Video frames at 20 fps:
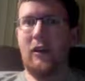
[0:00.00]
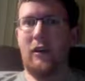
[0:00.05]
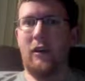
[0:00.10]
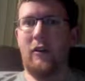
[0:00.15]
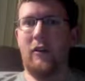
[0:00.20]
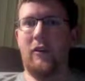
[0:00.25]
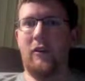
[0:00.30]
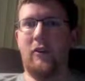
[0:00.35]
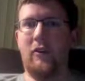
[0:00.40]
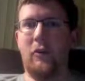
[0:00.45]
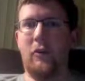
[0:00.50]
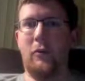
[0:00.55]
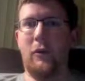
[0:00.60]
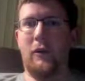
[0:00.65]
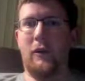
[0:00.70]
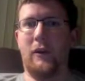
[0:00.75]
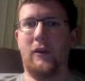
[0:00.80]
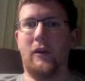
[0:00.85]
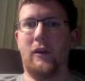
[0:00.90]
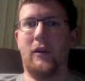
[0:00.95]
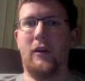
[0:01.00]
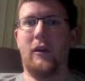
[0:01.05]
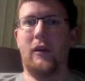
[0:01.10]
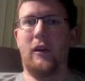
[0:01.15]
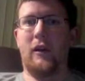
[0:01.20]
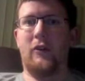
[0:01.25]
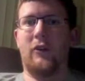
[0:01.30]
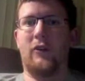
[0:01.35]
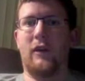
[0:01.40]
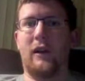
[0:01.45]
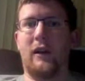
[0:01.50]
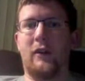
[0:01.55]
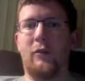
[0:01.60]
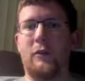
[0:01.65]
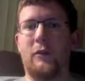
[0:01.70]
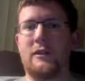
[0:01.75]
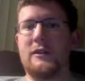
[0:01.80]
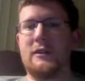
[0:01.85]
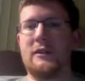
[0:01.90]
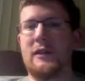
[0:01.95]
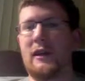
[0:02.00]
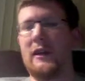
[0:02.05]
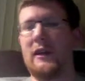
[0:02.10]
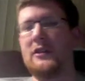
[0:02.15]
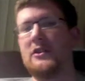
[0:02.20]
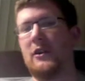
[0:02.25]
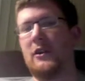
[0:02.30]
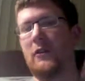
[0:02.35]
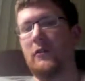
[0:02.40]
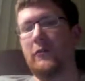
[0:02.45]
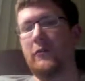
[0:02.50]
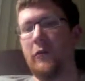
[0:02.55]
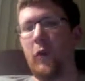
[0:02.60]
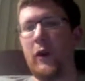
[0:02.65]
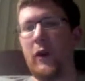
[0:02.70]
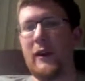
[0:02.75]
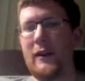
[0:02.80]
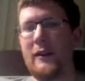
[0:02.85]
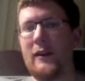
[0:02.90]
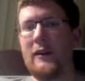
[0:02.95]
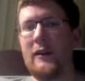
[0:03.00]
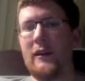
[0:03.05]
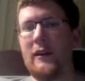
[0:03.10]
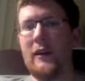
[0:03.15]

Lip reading: $102 million contract, which the NHL voided,